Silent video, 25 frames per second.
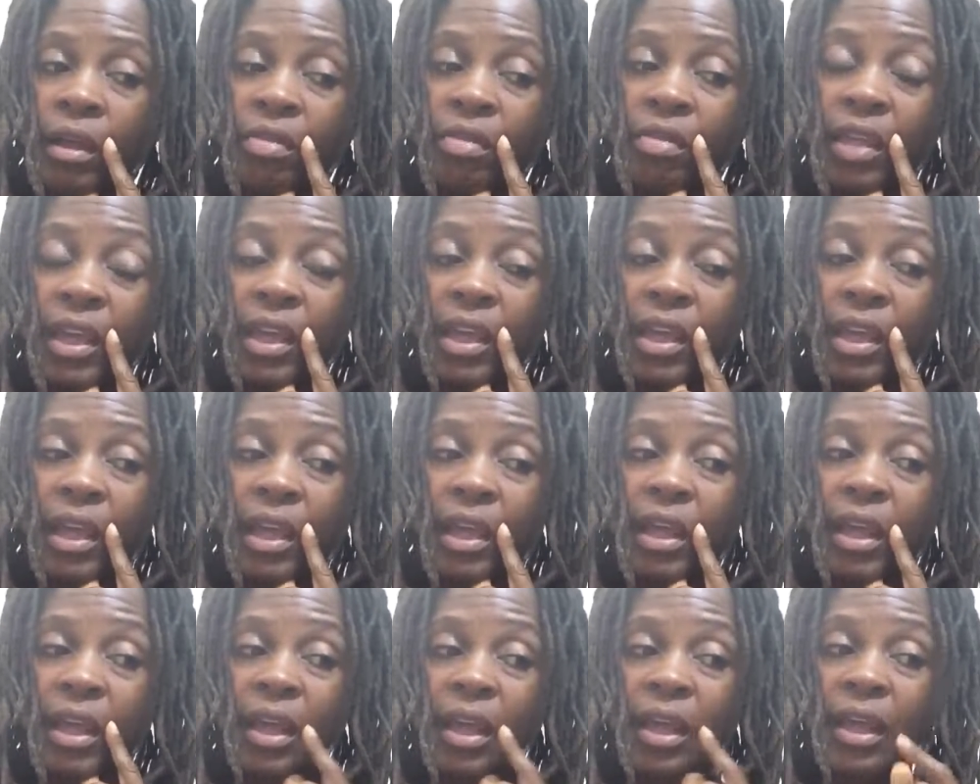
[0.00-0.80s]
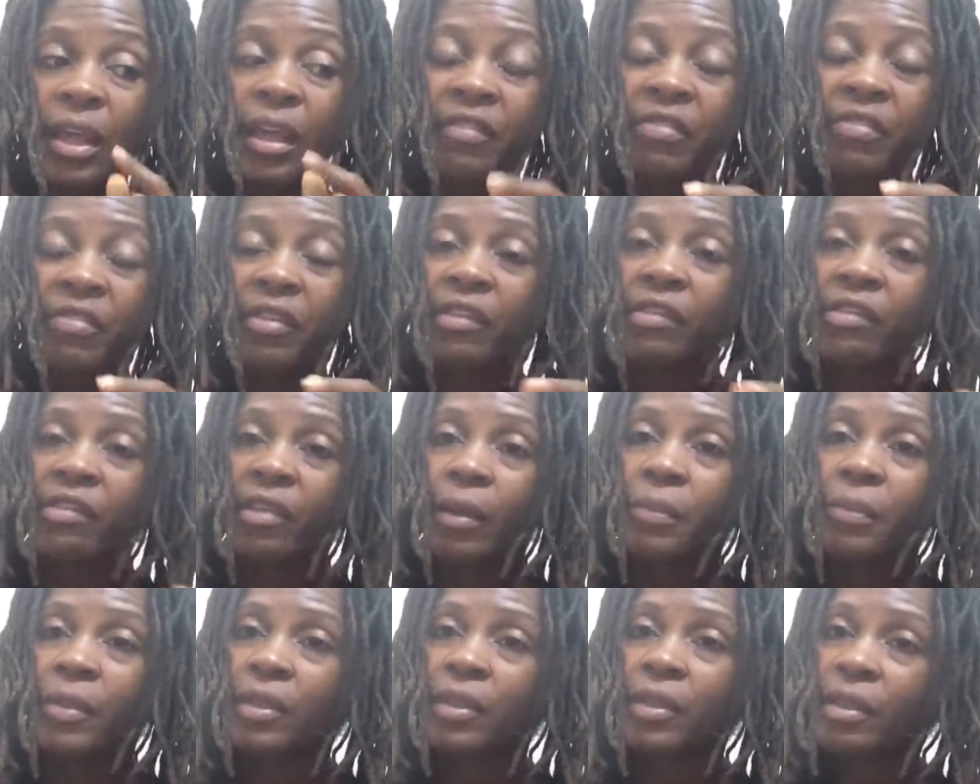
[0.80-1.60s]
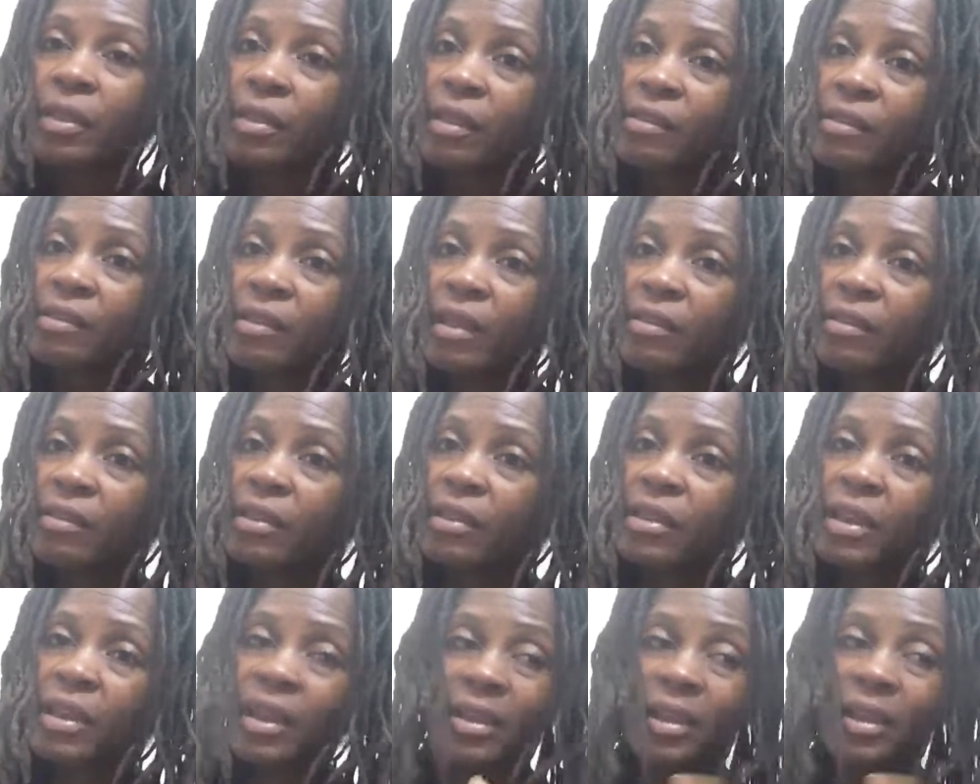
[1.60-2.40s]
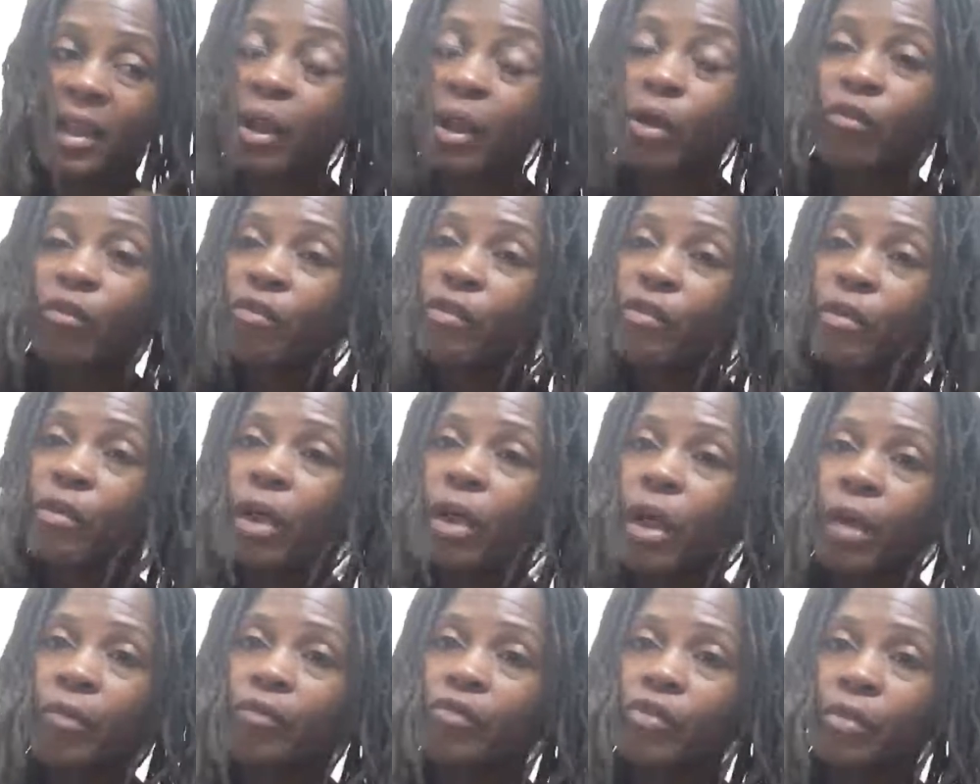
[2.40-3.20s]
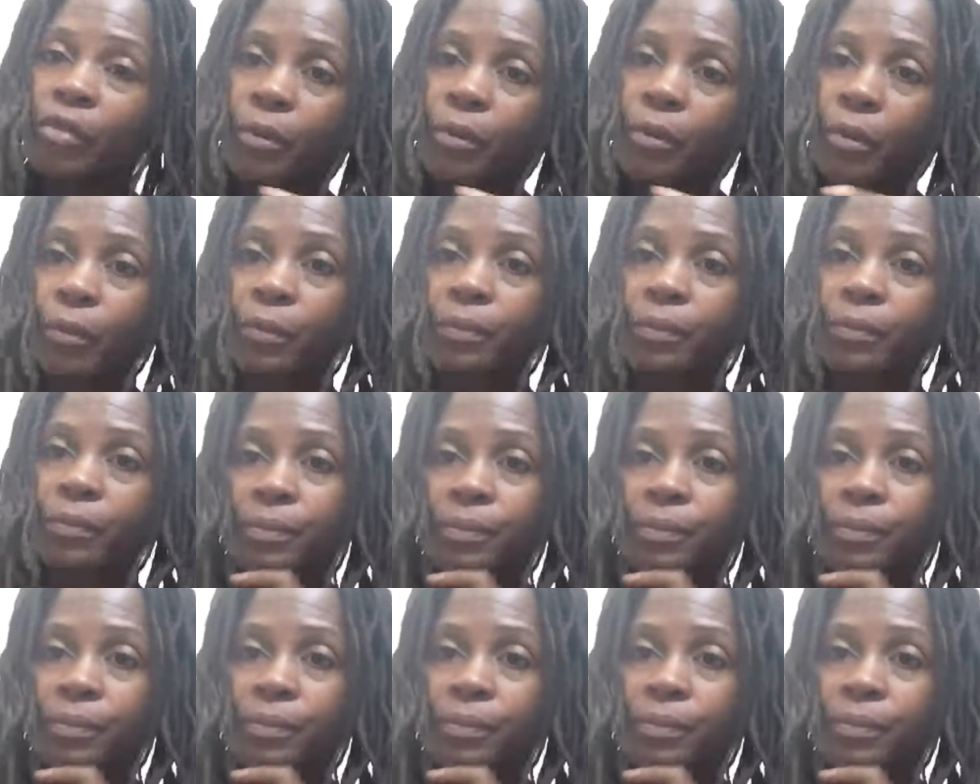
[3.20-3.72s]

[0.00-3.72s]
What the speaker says: thinking, if there's something that they're sensing that they don't feel comfortable.